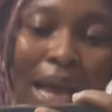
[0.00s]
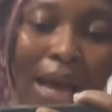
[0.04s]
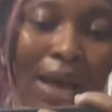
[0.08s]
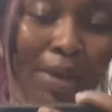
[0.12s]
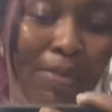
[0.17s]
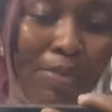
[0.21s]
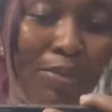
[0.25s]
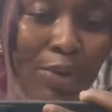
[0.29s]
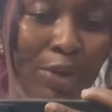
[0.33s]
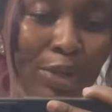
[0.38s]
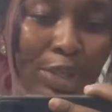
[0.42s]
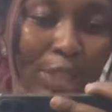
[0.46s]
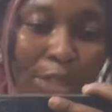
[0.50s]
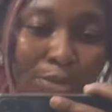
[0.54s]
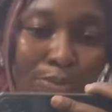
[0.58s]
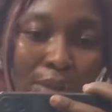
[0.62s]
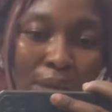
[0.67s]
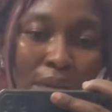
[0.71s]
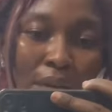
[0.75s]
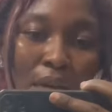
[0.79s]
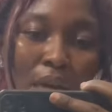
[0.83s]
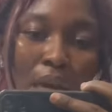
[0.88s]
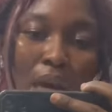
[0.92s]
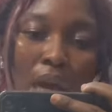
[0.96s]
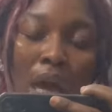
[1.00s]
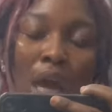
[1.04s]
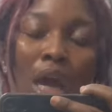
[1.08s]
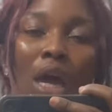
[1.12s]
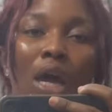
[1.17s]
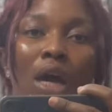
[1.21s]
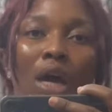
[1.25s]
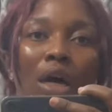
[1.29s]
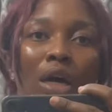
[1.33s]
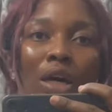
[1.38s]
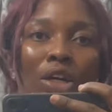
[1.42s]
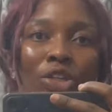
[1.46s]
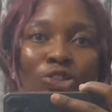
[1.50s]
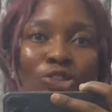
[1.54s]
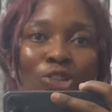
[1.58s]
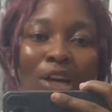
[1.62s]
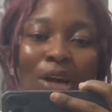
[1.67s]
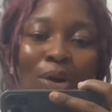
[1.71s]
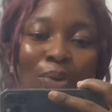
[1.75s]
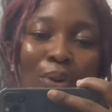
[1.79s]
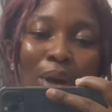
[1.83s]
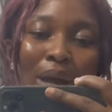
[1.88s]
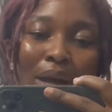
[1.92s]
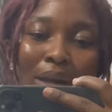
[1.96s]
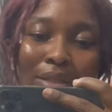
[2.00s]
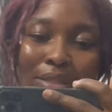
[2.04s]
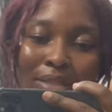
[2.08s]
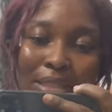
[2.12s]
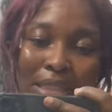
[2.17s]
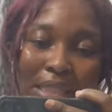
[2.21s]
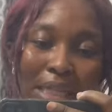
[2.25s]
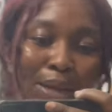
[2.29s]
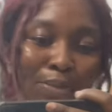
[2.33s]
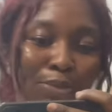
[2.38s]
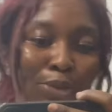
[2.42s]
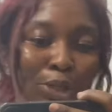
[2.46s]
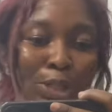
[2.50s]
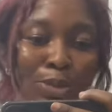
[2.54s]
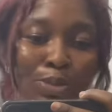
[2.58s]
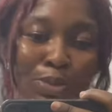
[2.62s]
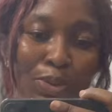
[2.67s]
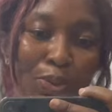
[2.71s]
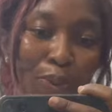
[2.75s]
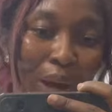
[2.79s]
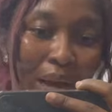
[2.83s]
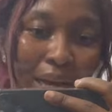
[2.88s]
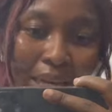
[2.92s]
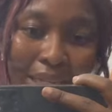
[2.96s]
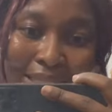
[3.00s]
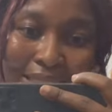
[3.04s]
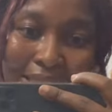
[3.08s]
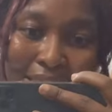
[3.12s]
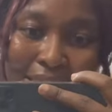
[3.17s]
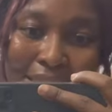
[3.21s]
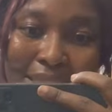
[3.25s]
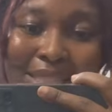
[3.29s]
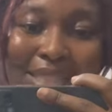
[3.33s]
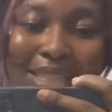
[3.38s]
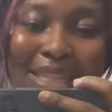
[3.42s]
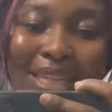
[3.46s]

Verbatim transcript: I'm going to make sugar wax today. I'm going to be waxing.